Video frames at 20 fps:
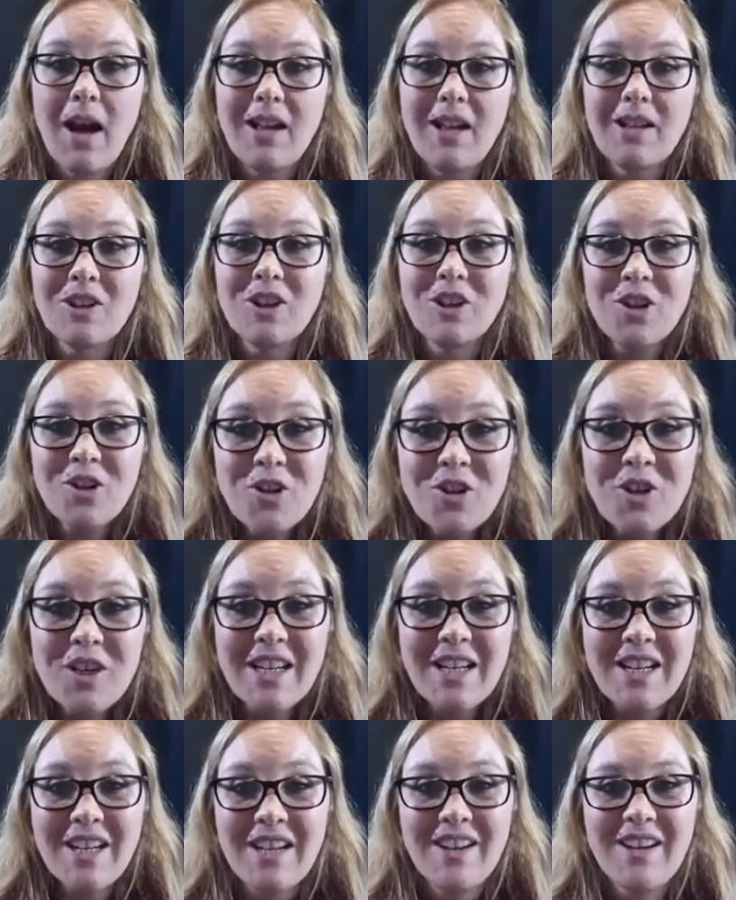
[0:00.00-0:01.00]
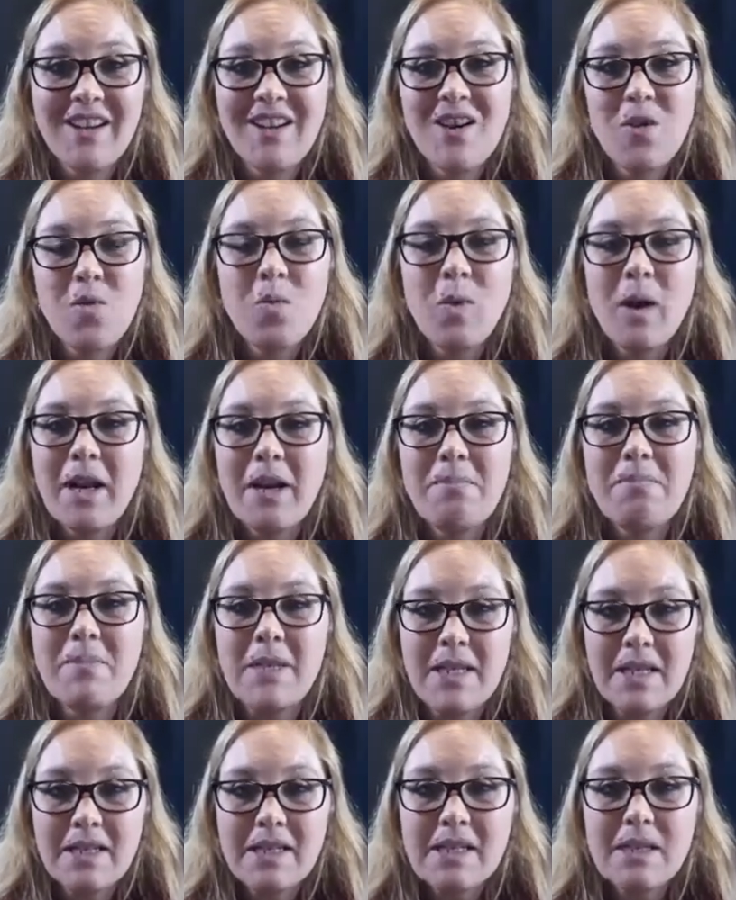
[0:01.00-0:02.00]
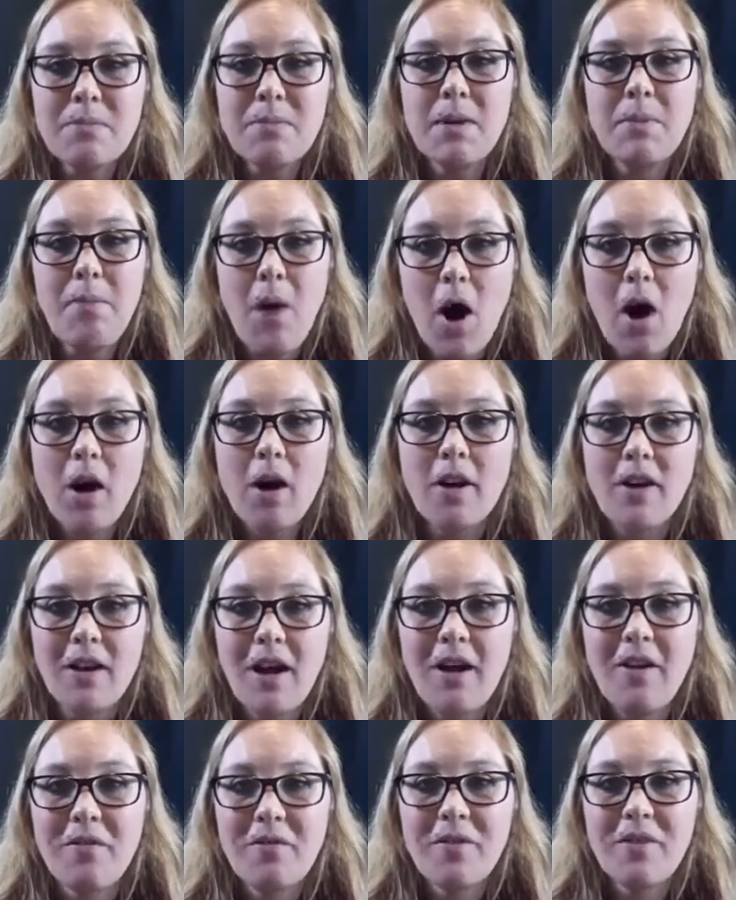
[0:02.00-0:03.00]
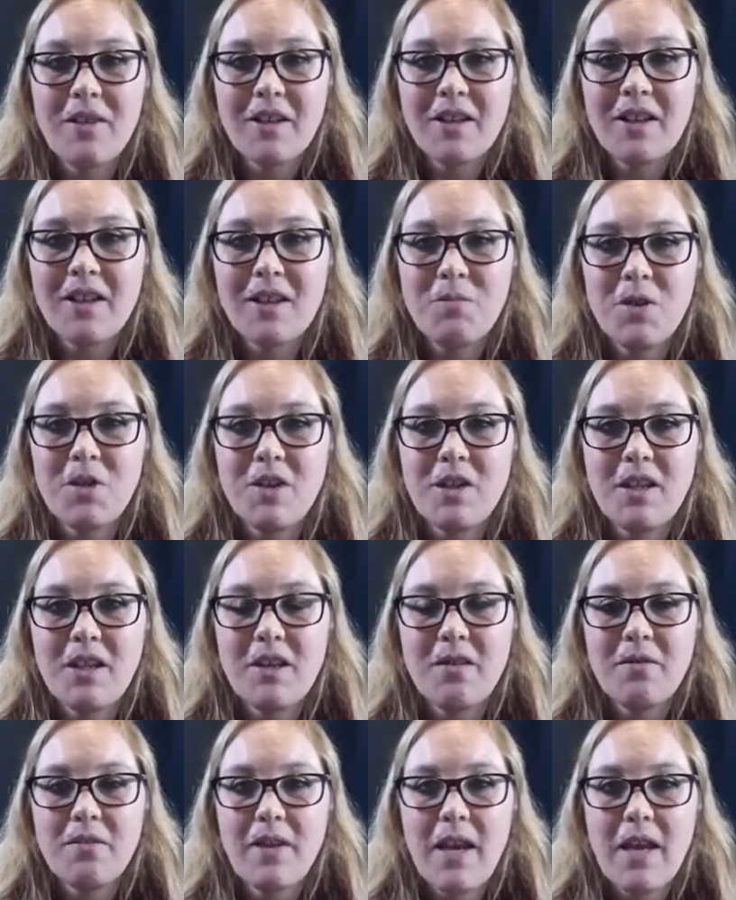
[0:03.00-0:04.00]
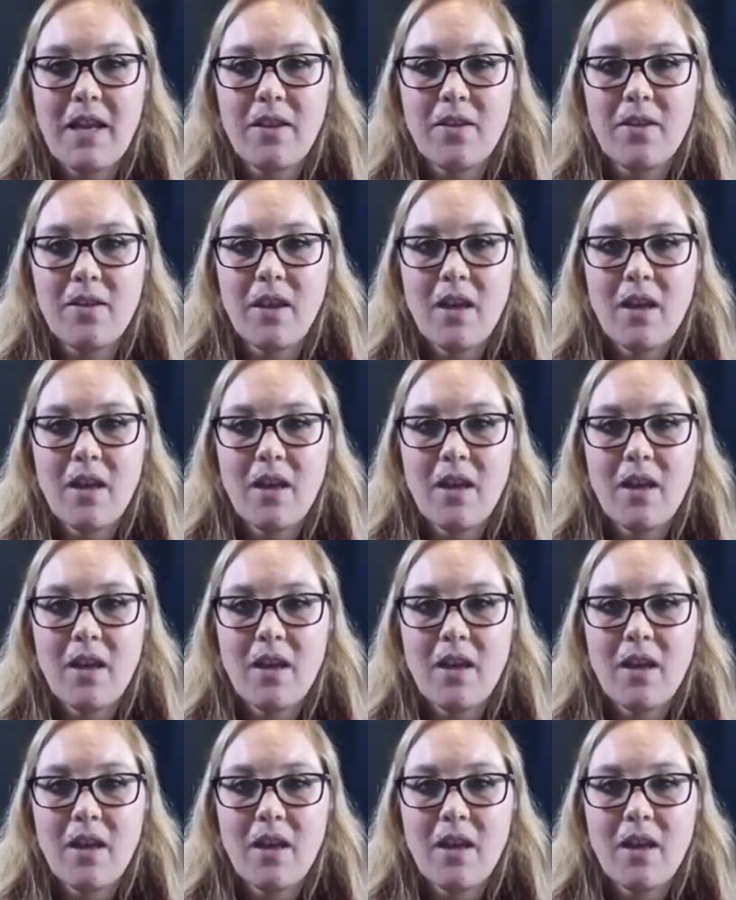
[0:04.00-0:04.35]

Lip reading: learning what it means to be part of the community of faith.